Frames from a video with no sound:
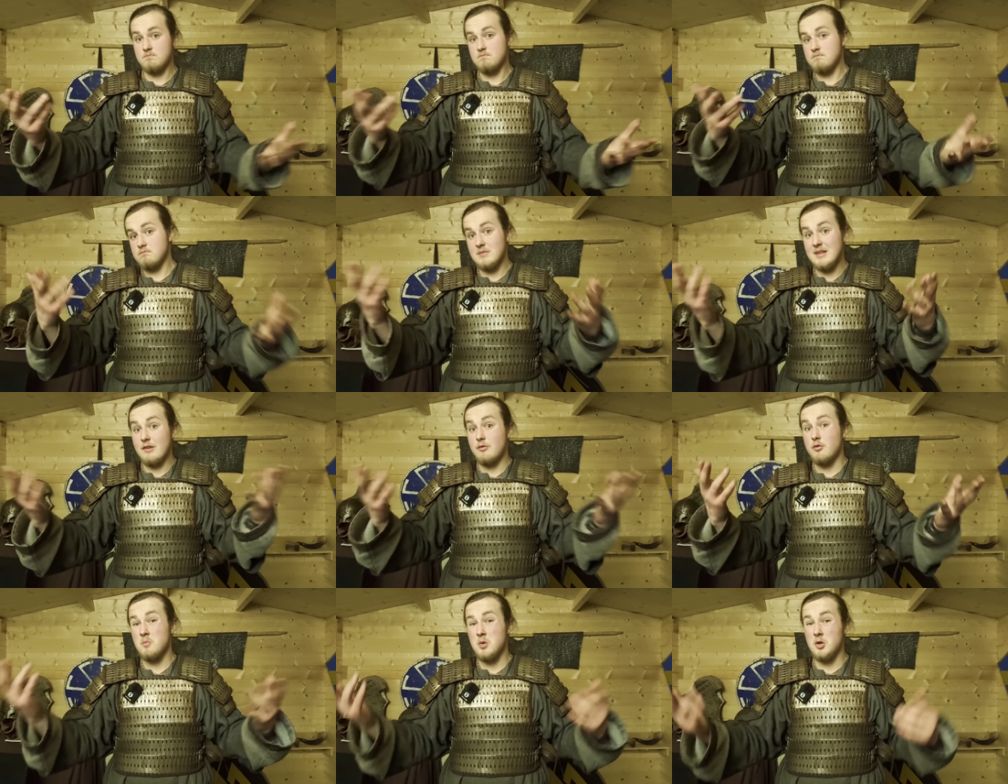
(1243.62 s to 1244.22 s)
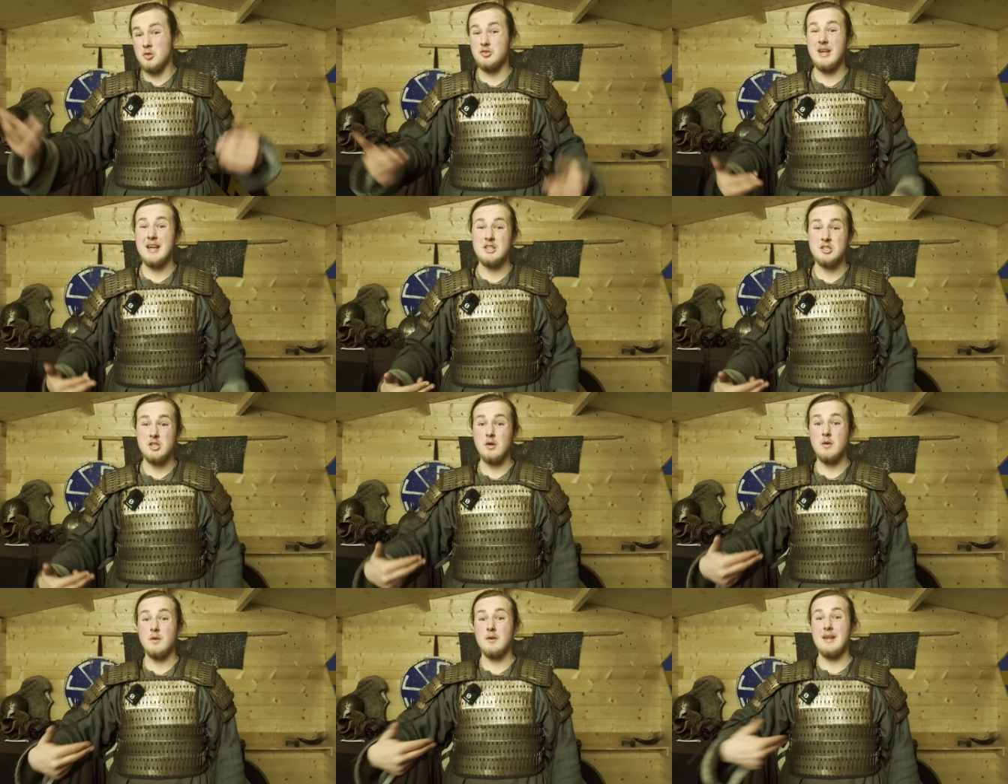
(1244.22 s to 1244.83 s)
different blows are
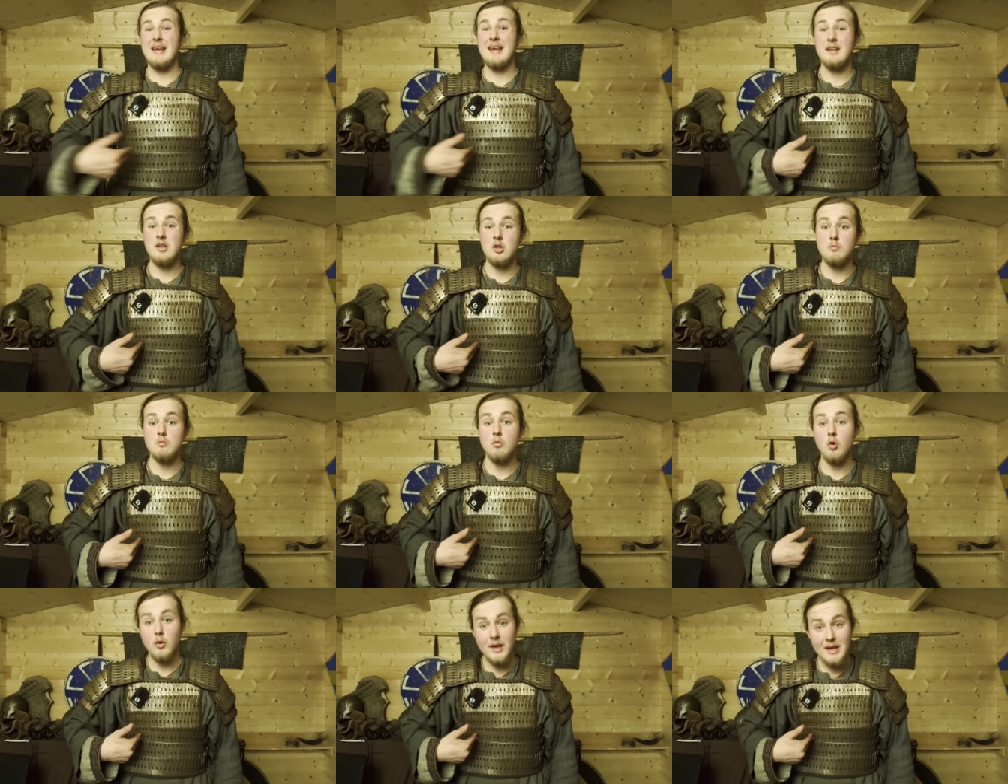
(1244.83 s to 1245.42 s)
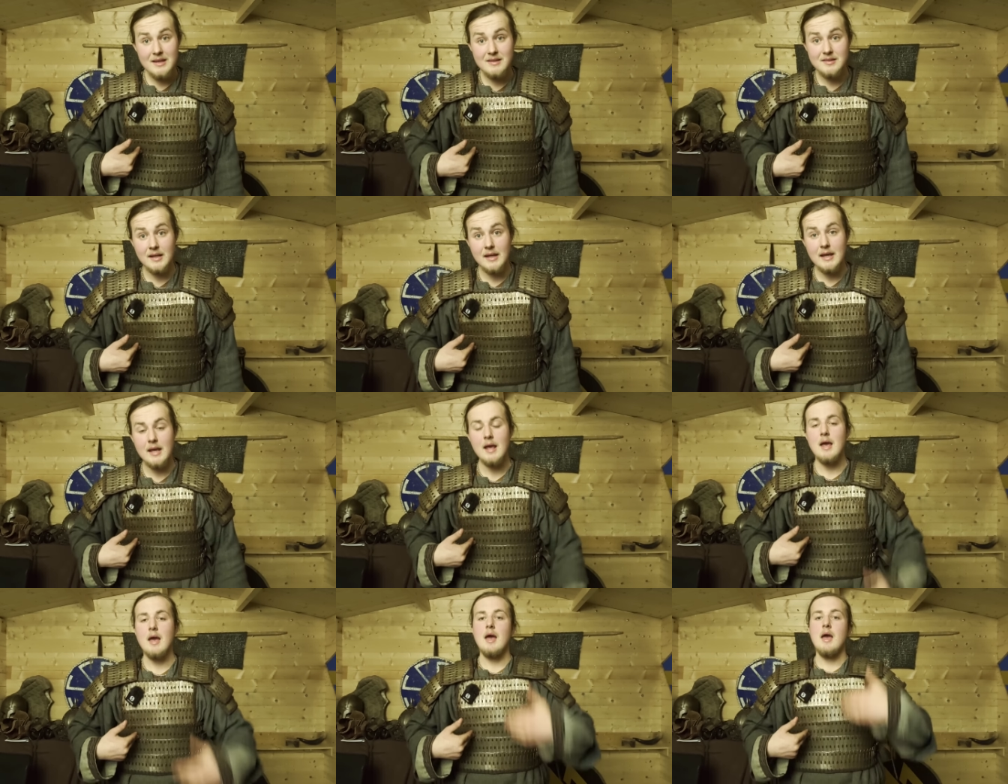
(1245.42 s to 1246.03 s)
actually going to hit you more
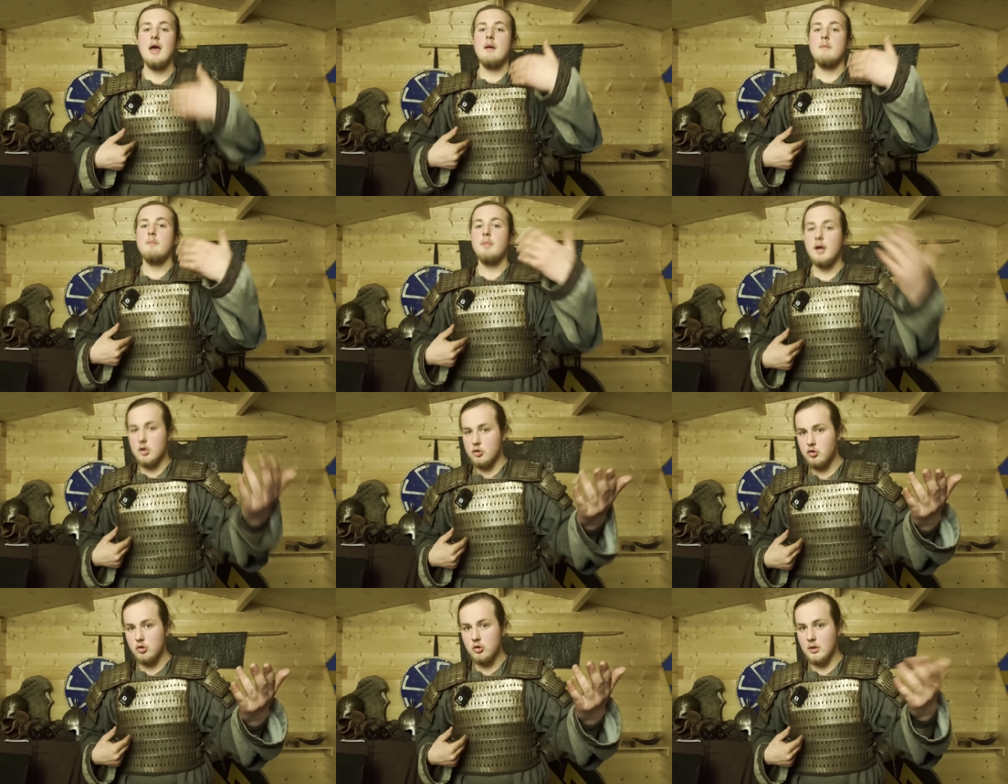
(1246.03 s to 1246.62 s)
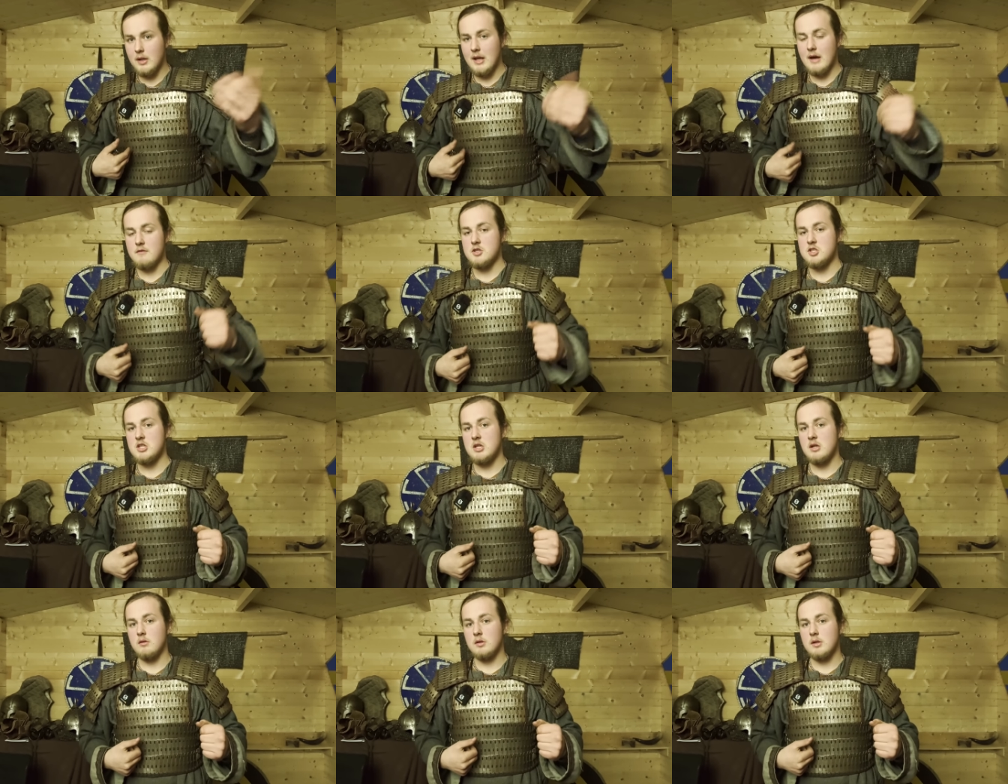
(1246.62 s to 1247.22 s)
easily because you don't have a
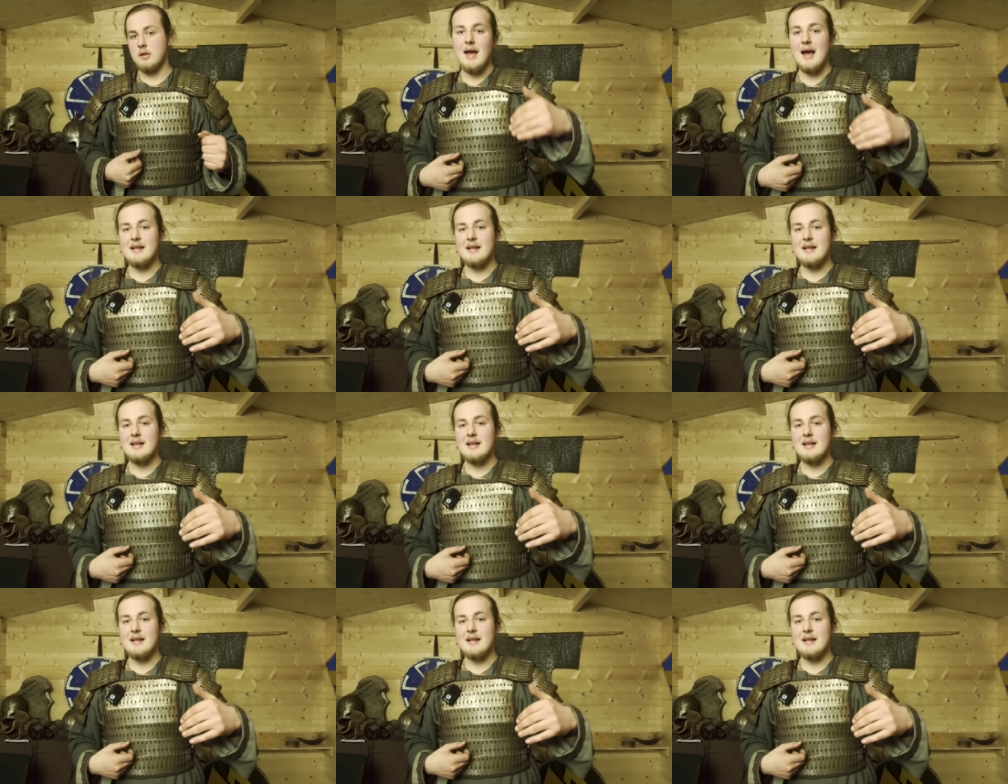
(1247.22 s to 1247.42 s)
shield.